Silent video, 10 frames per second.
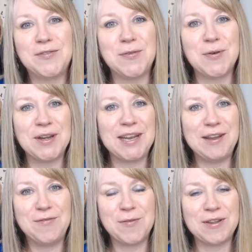40,
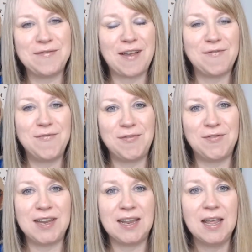45,
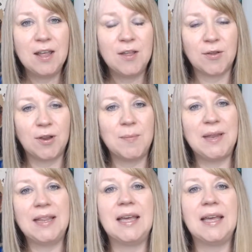50, they're going to be like,